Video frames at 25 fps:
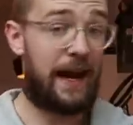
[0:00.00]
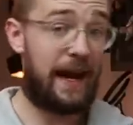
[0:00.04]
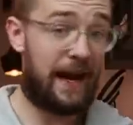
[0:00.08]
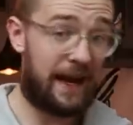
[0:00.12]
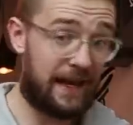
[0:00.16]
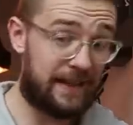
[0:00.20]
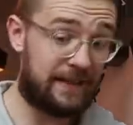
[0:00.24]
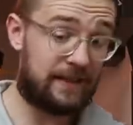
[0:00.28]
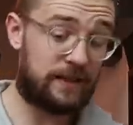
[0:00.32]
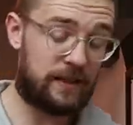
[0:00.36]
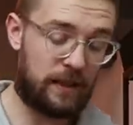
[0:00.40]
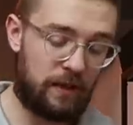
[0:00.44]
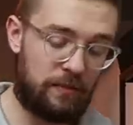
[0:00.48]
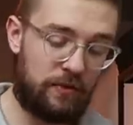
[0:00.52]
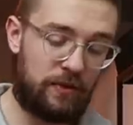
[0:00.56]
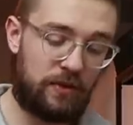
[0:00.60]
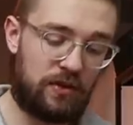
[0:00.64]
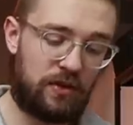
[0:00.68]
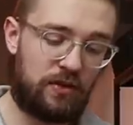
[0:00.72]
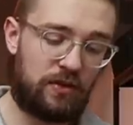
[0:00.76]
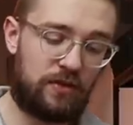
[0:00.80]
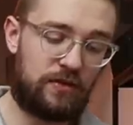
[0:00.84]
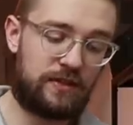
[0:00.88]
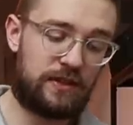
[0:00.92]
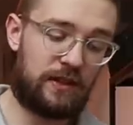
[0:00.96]
and summer
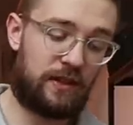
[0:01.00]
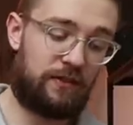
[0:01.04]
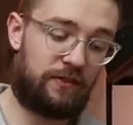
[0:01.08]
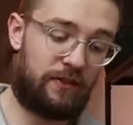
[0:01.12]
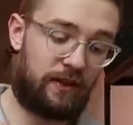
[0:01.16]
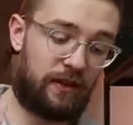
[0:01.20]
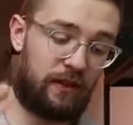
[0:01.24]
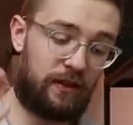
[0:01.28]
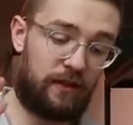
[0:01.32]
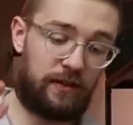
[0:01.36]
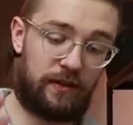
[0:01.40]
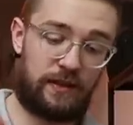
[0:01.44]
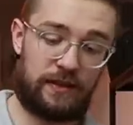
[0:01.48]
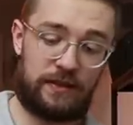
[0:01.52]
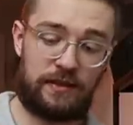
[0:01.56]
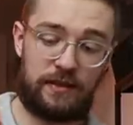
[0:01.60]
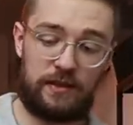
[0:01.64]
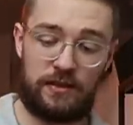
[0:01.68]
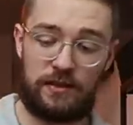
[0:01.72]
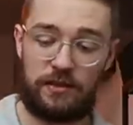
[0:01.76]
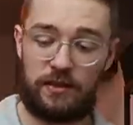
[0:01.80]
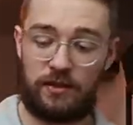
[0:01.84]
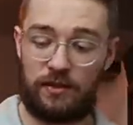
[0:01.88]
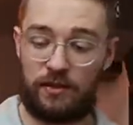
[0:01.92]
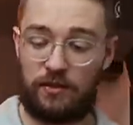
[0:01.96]
use, I think this
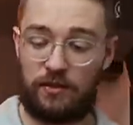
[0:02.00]
is